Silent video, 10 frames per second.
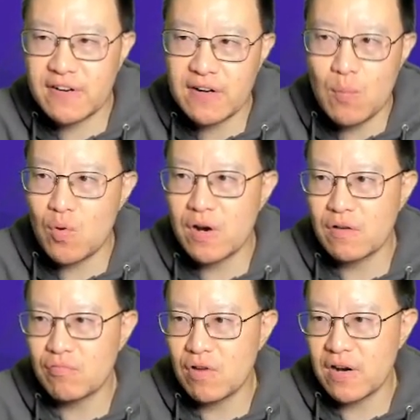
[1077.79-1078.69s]
someone is
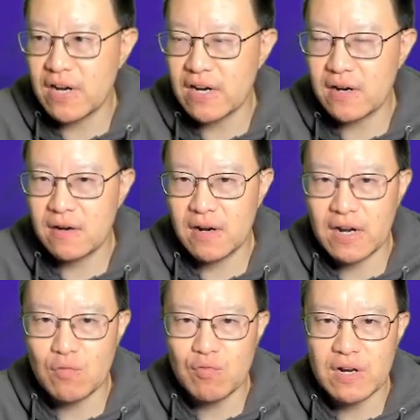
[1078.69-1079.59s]
running like
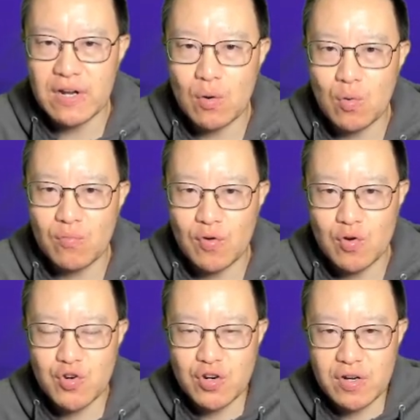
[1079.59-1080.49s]
a really old
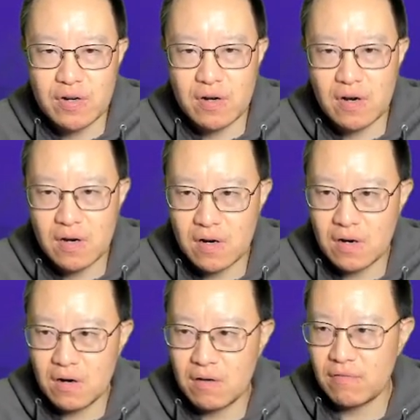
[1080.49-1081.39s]
version
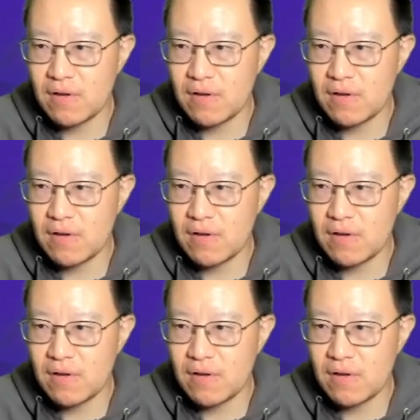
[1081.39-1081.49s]
of